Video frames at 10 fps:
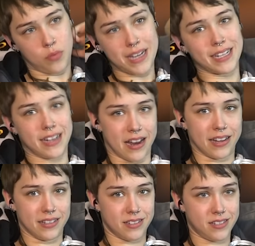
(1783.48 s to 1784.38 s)

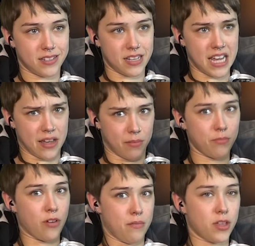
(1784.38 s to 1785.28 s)
recognize him
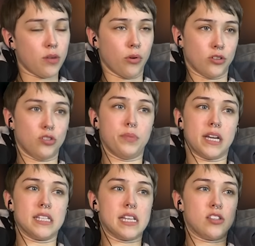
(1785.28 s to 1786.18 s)
from the commercial
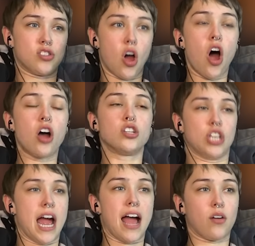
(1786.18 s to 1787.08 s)
because they saw
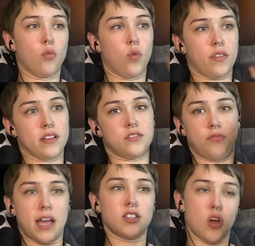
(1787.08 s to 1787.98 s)
Jack with his
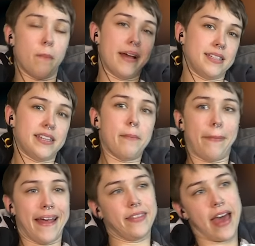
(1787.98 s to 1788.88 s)
face all messed up like